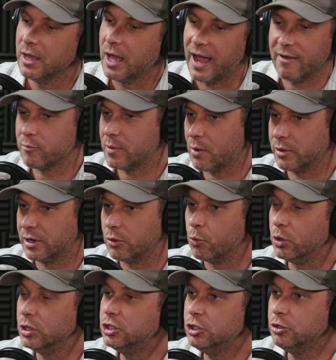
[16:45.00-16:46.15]
I haven't bought one.
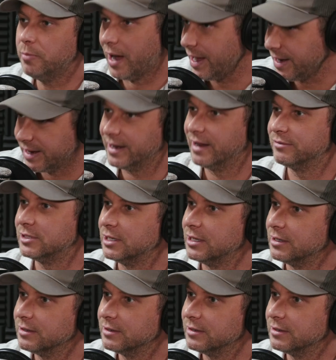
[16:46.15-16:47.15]
Would you buy an NFT?